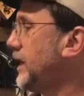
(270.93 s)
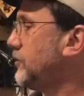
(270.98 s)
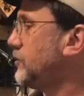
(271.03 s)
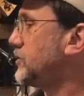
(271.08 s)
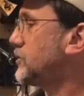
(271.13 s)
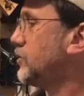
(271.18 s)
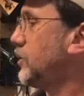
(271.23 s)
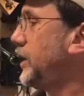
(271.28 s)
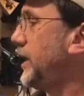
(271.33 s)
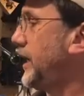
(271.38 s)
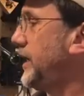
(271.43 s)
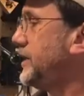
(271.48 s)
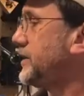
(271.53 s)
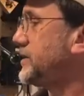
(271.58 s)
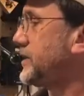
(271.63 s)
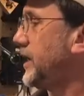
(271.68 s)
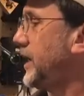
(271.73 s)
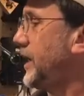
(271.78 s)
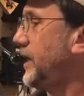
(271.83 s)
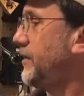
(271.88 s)
was one I
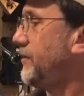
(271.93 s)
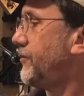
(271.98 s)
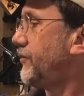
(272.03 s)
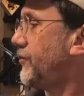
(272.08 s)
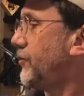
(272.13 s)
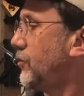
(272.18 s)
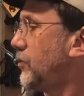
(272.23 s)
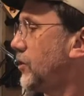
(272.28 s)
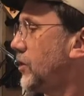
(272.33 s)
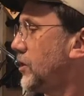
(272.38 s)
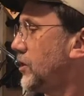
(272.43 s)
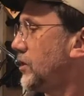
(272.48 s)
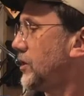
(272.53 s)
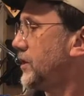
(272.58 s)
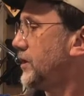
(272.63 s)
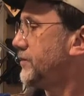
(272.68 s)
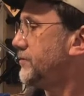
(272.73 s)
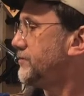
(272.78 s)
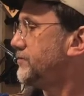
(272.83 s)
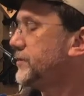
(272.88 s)
designed for
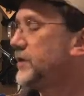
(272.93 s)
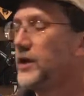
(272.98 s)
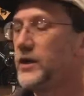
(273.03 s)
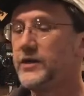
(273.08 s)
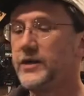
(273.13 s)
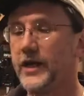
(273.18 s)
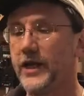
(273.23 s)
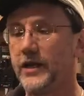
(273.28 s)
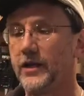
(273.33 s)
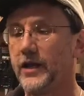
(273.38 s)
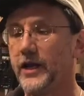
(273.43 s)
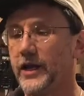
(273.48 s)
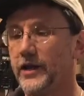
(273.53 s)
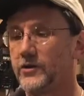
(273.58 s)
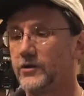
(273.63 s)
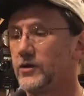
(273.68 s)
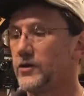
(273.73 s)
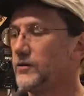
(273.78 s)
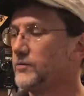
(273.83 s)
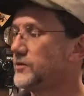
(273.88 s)
Dan Landrum.